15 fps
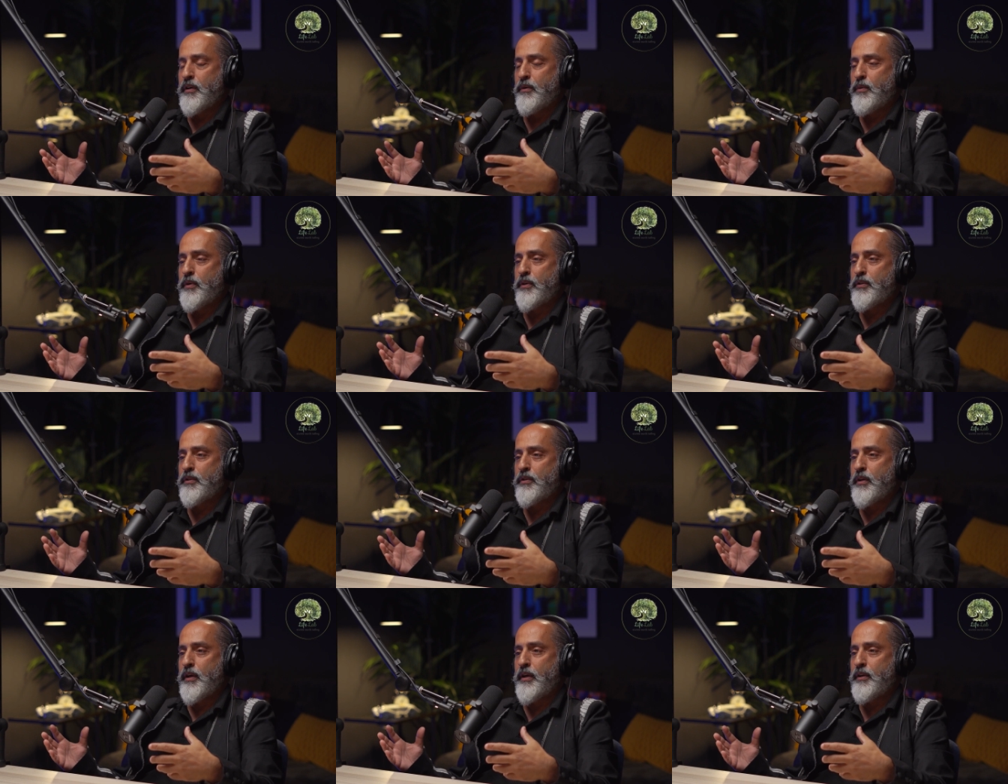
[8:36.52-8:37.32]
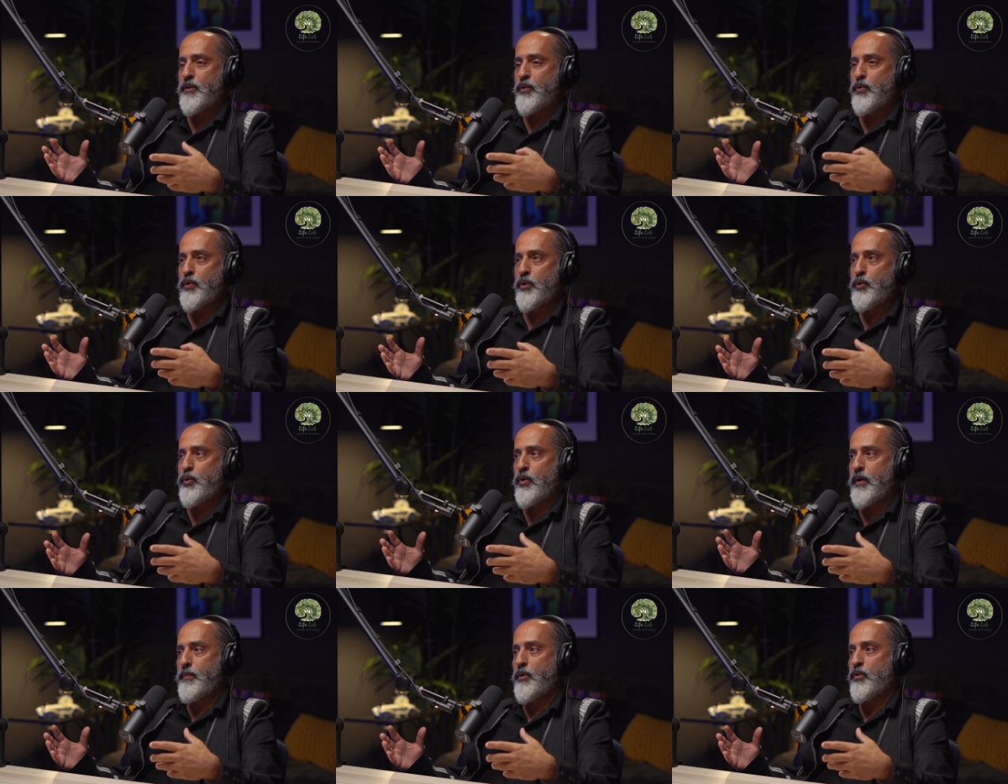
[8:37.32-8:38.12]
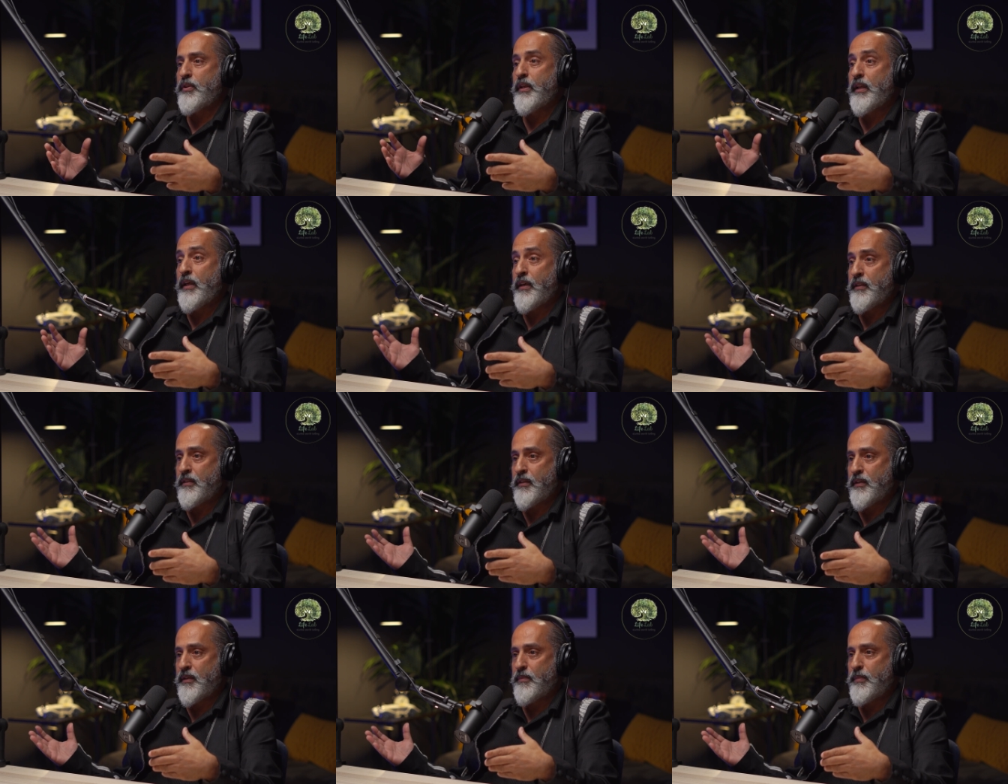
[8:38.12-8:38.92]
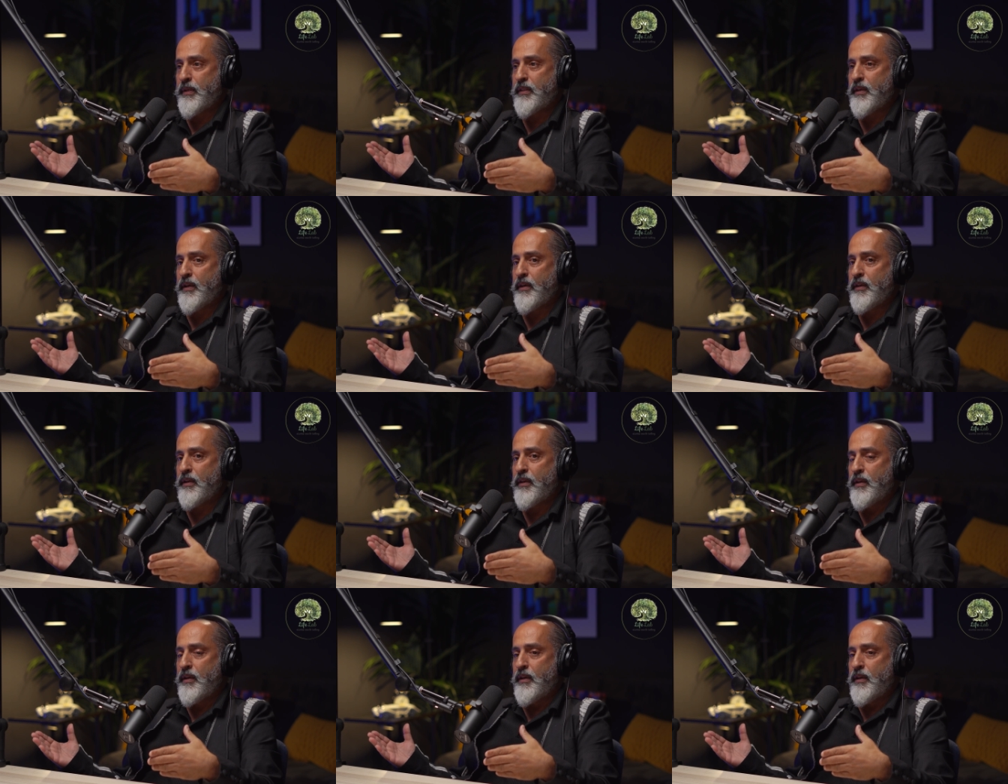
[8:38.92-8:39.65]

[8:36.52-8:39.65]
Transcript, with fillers: i was i know I knew about the lighting but i